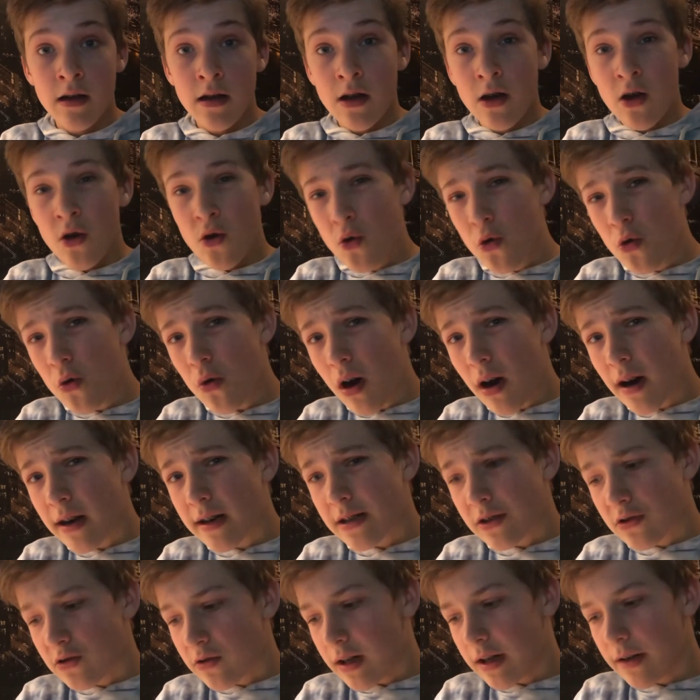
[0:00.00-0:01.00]
Who are
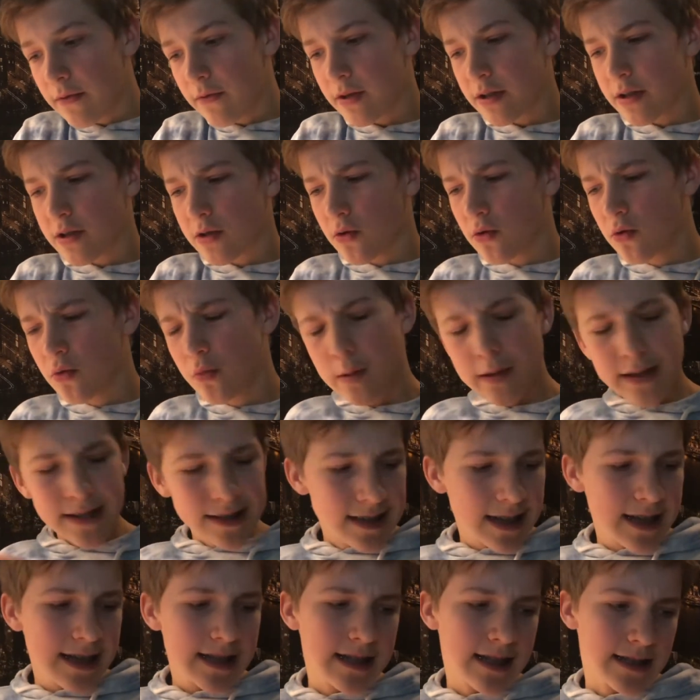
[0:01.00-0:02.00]
the drivers who will
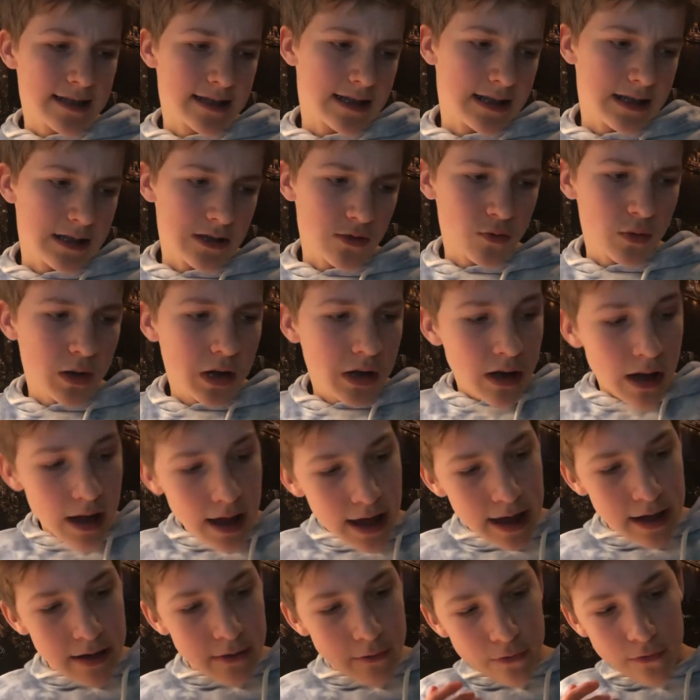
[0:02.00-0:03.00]
take that seats? Well, I
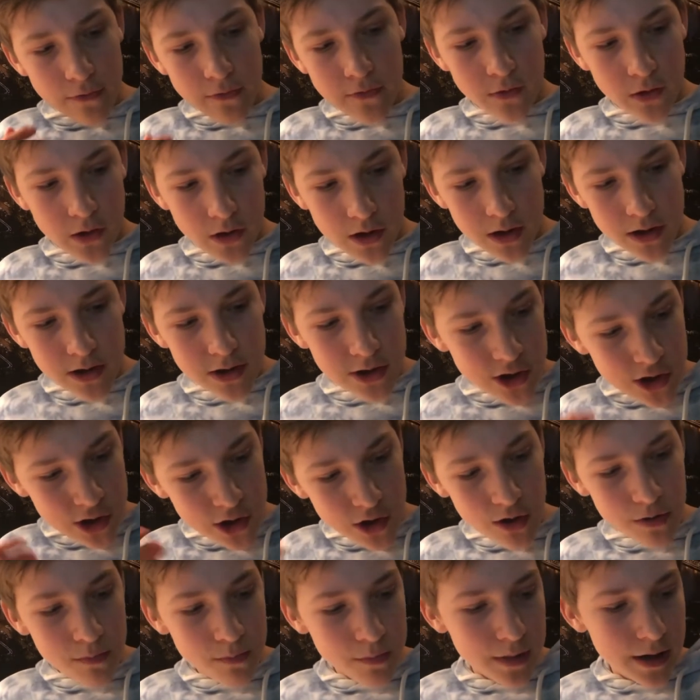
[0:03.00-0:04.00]
have got
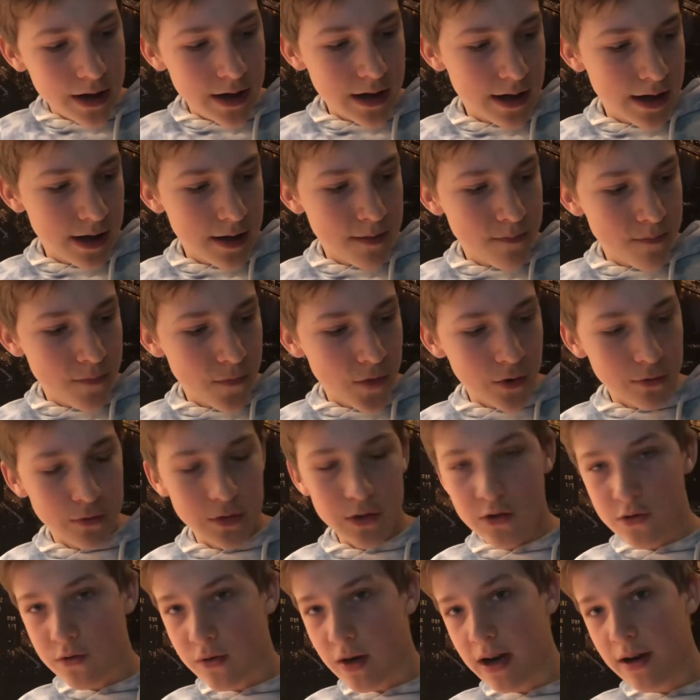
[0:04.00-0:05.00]
some of the
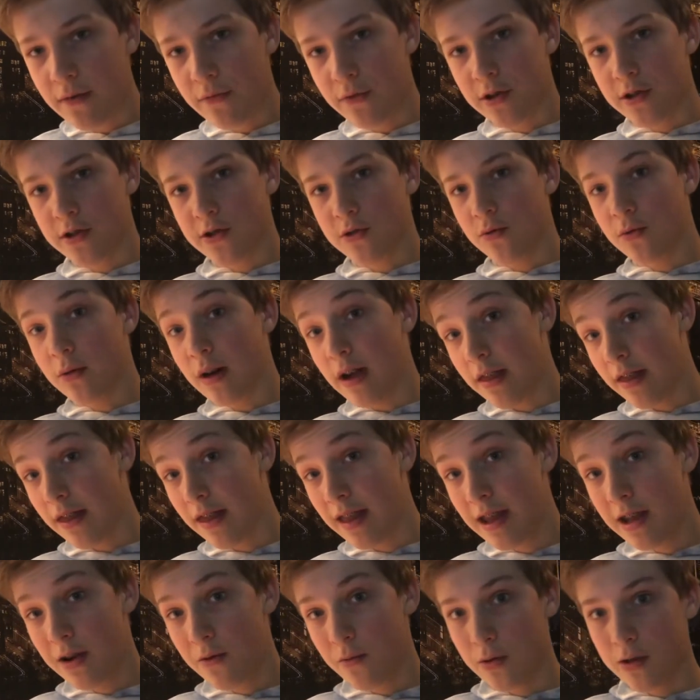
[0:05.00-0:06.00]
drivers who I
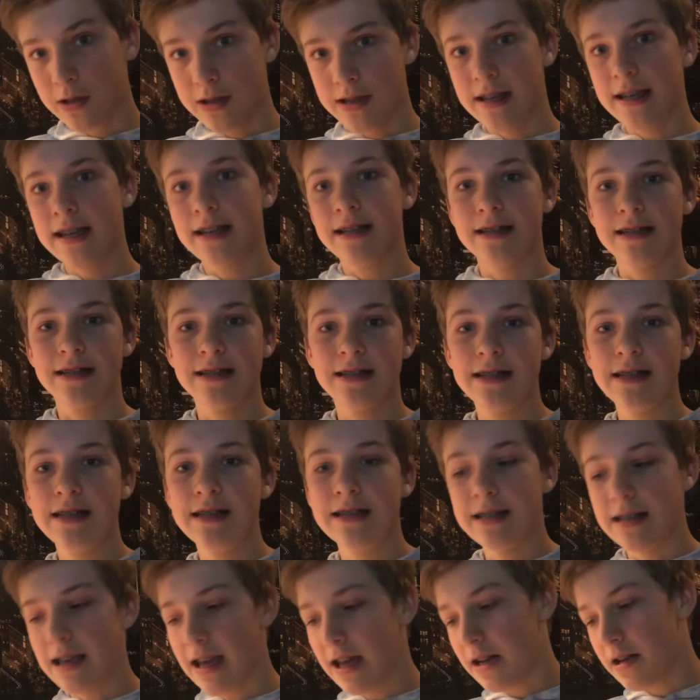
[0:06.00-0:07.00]
think will take the
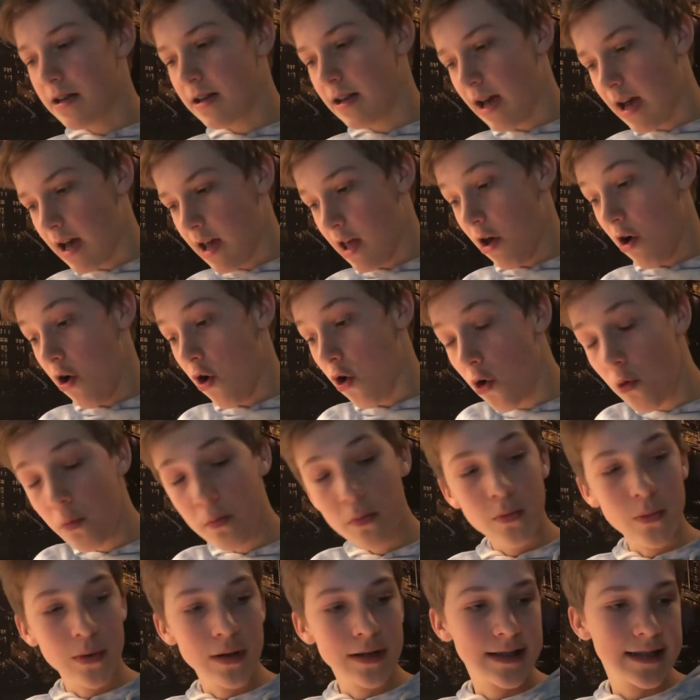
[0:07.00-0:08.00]
seats, and I hope
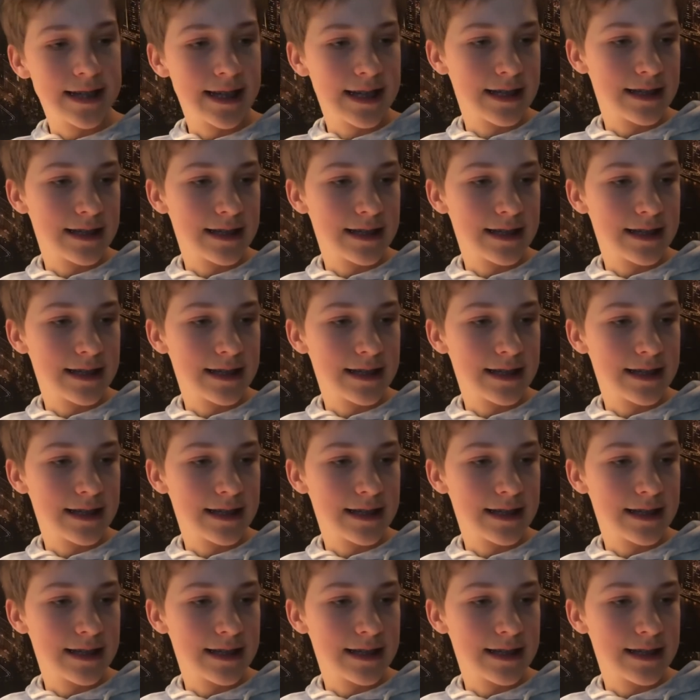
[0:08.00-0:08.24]
will take the